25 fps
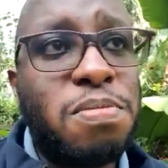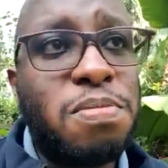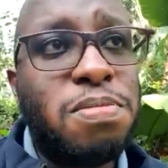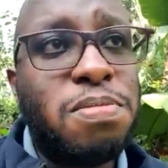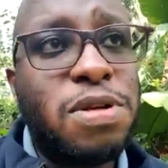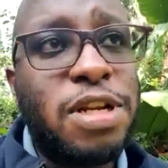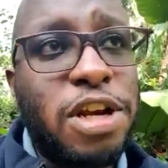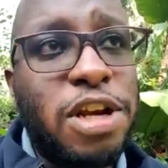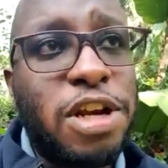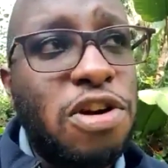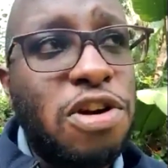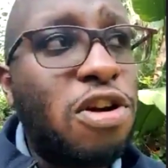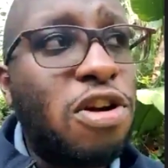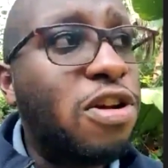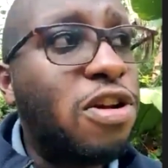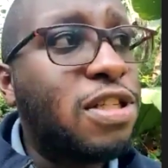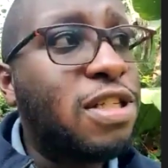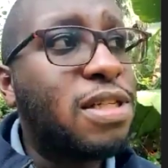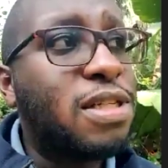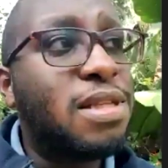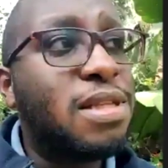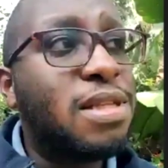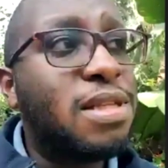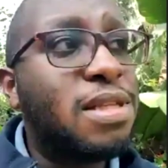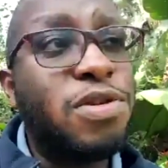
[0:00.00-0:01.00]

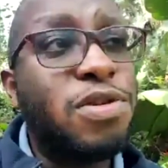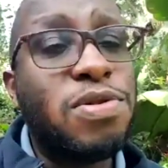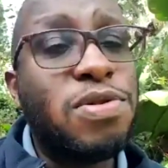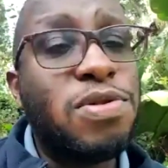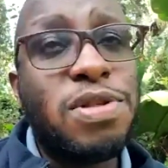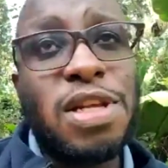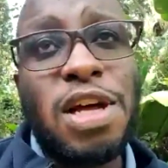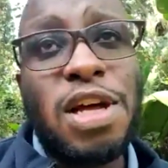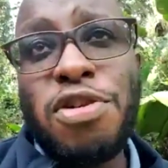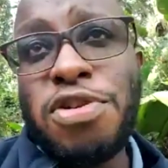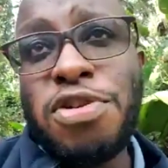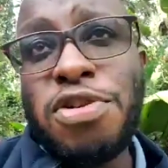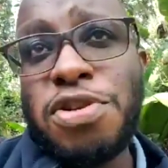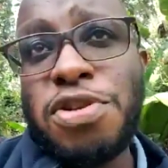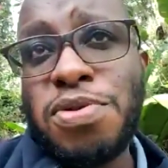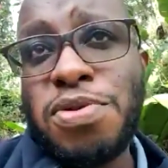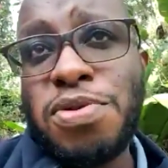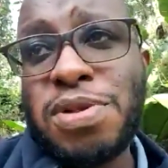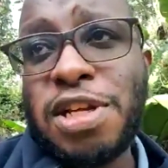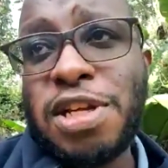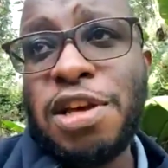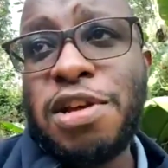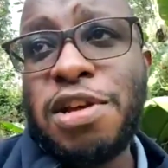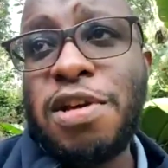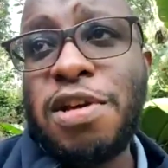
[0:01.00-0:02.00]
technologies they use. How do you
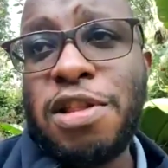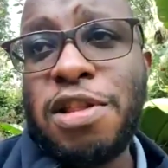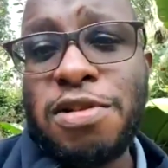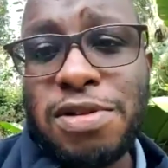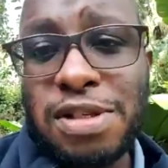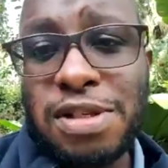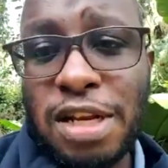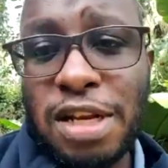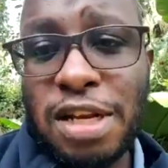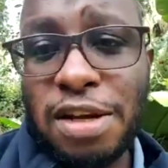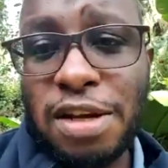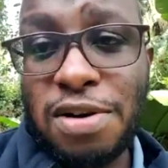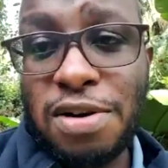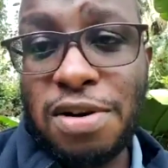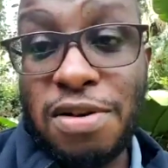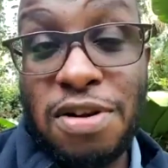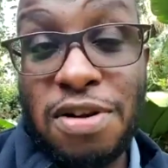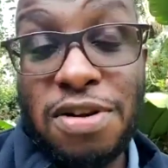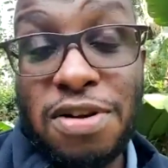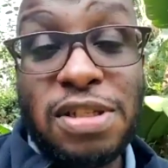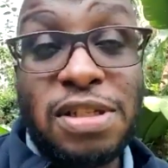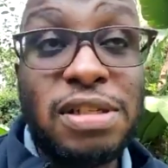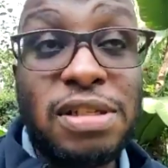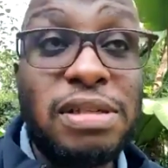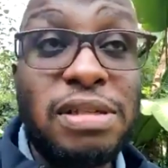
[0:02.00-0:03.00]
secure those
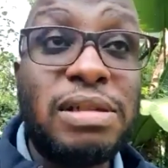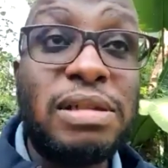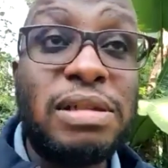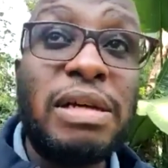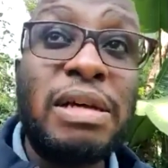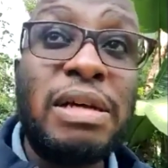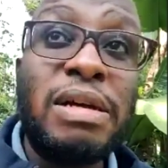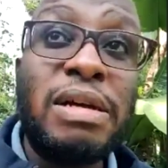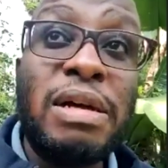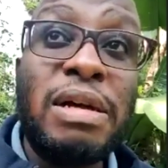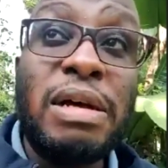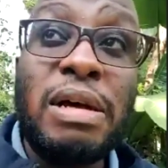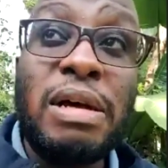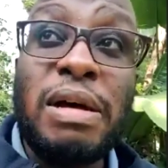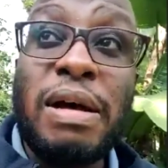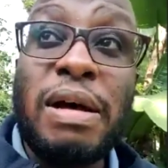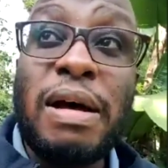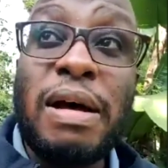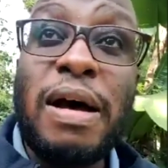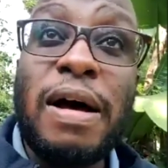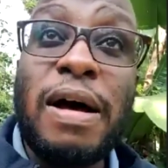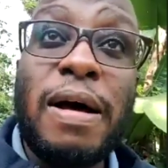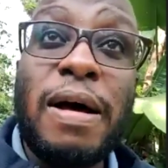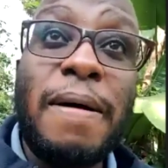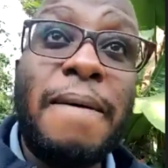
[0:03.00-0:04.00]
technologies?
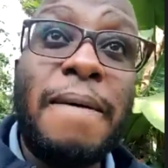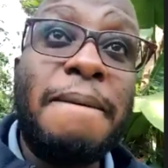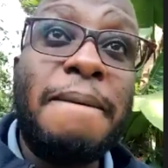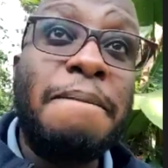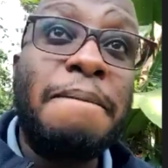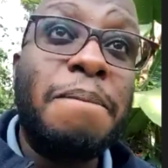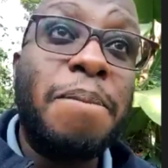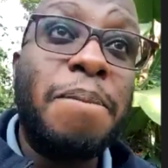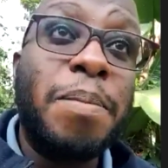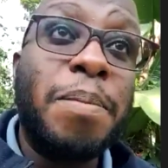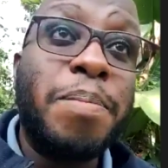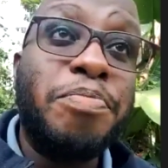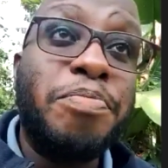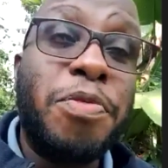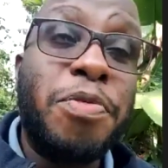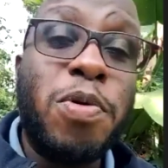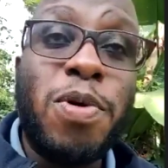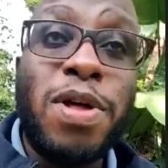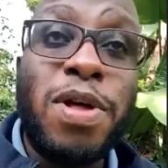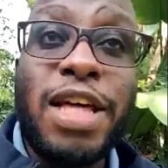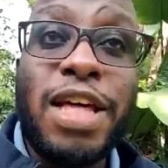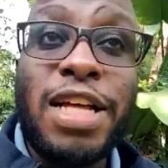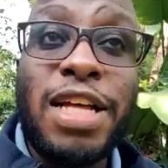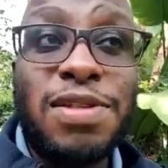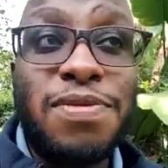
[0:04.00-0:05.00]

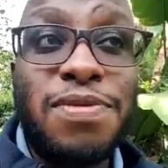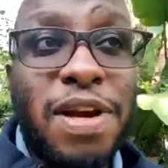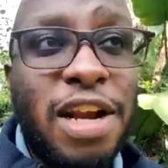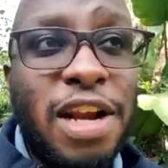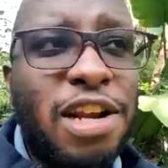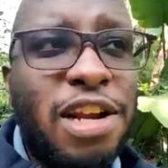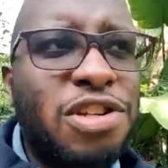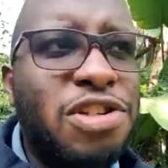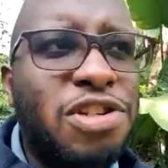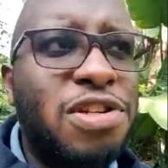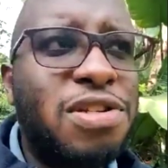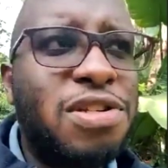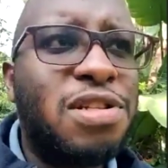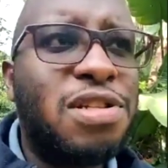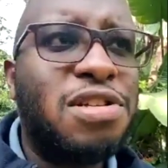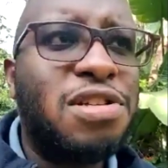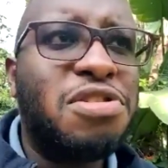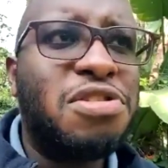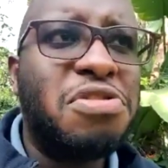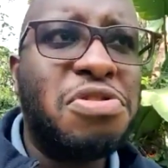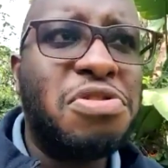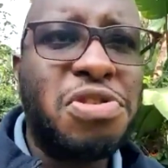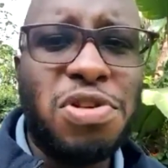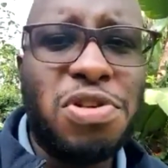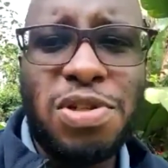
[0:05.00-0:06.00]
Whether it's financial
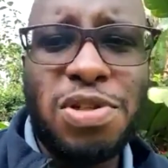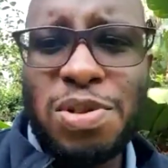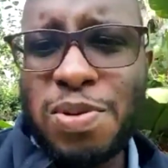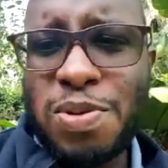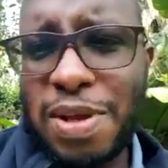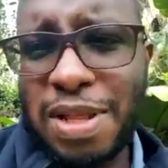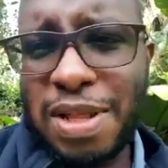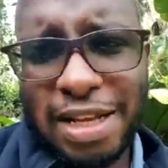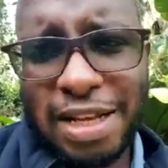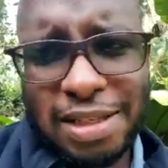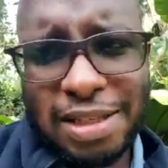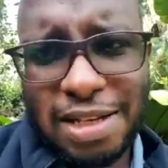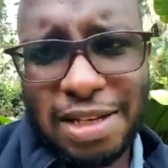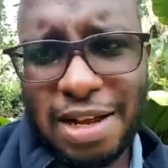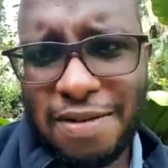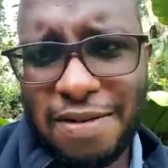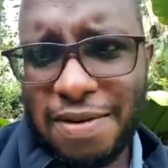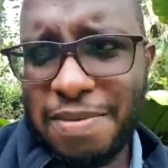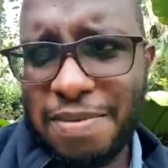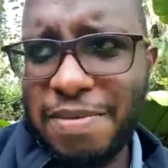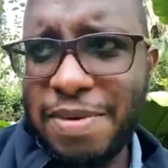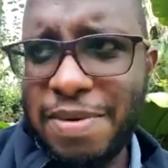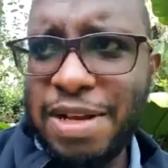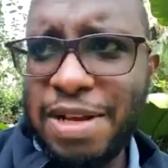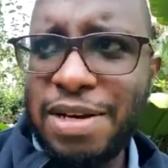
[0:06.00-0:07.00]
institutions, whether it's
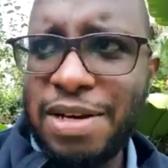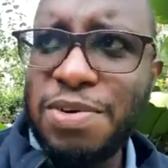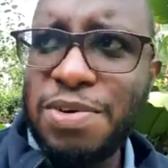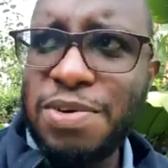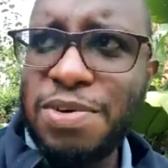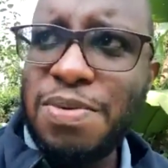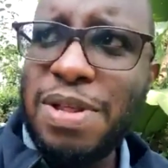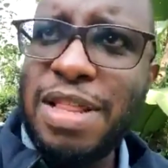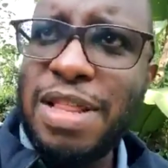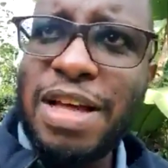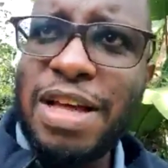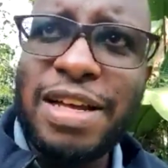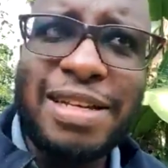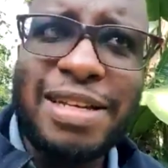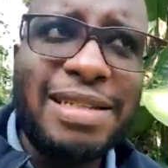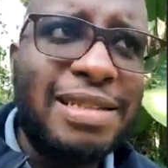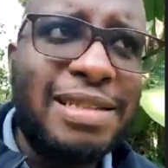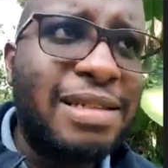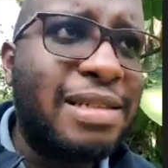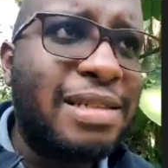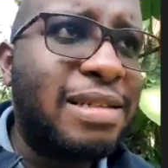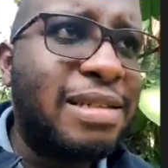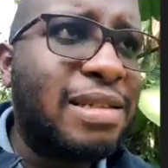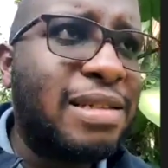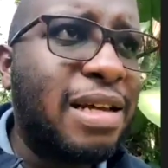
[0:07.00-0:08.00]
government, whether
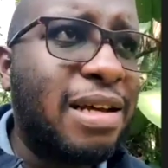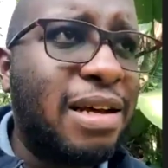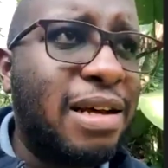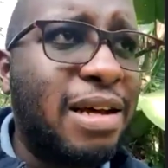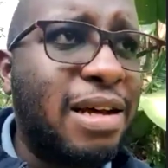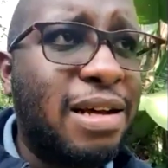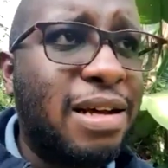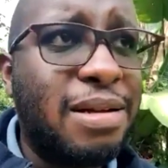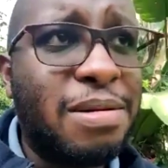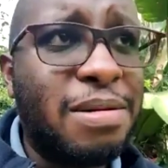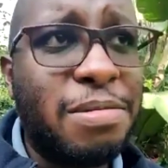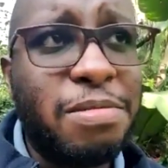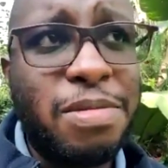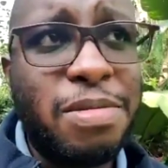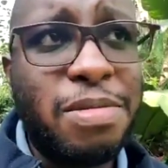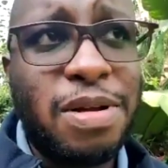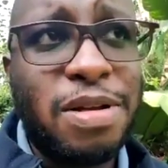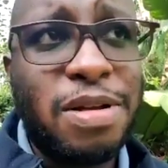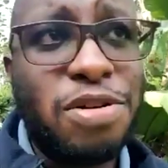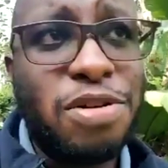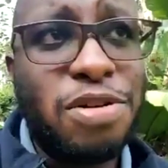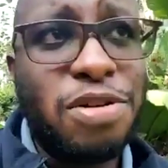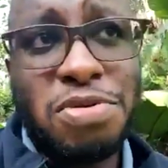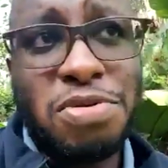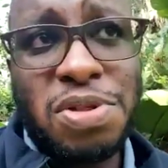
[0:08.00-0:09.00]

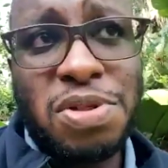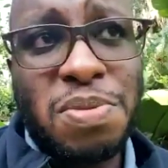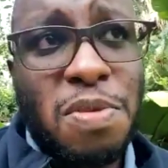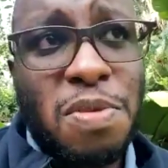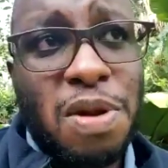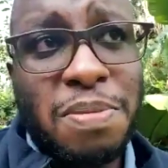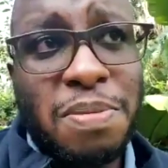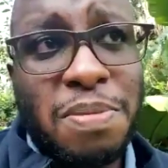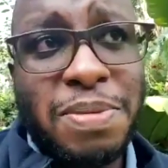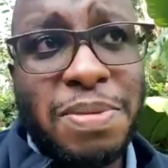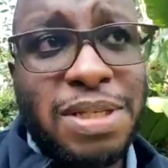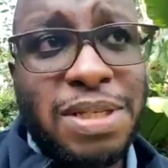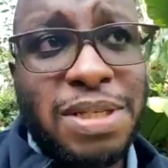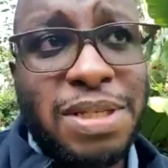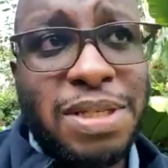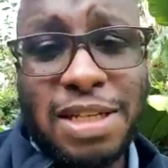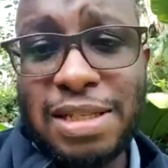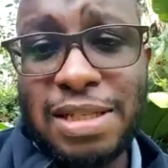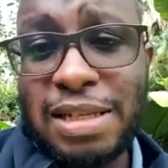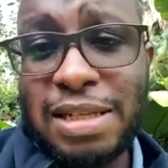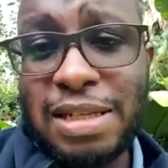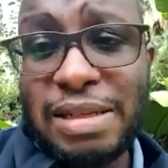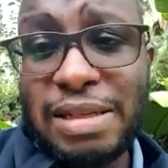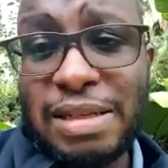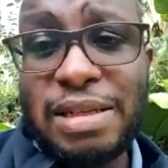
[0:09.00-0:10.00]
it's small
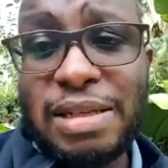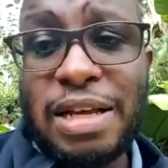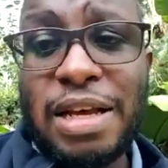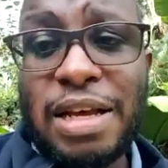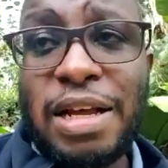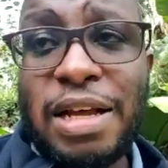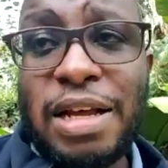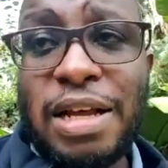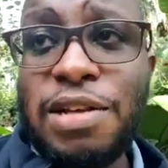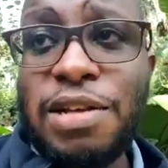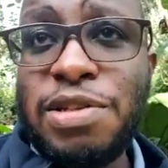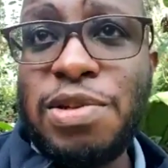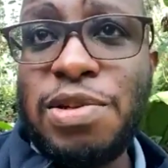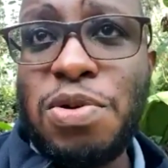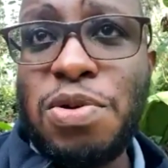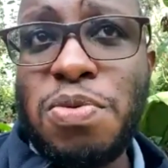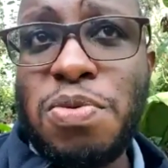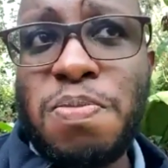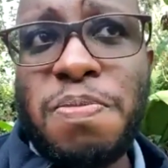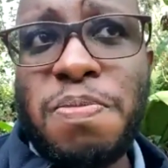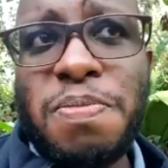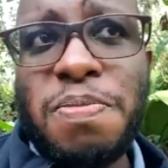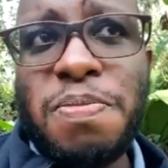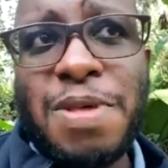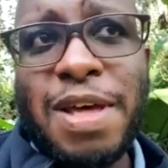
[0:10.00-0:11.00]
businesses.
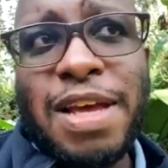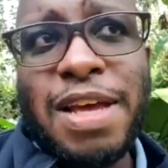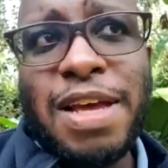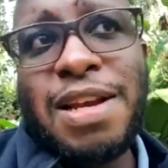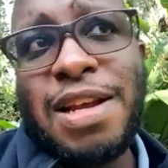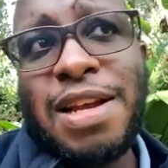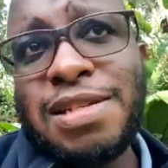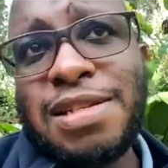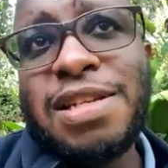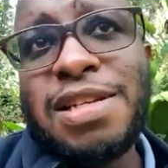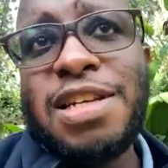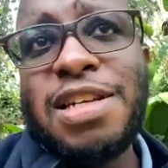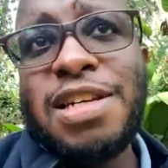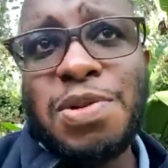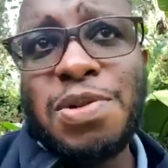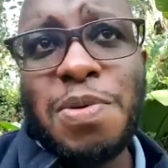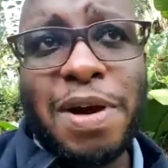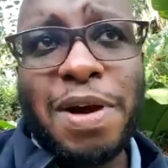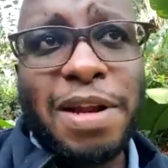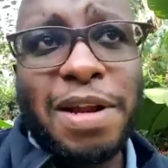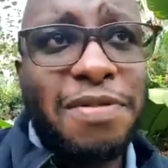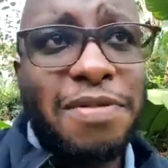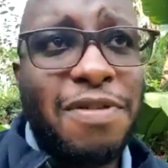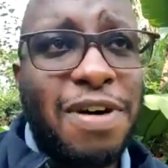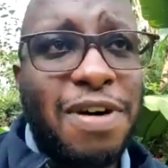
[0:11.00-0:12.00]
So the industry is
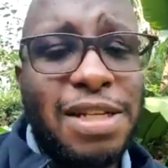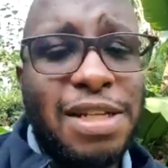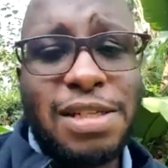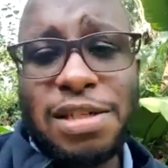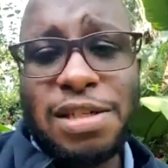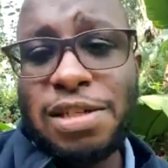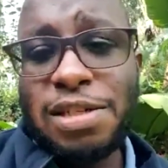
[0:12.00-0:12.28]
quite vast.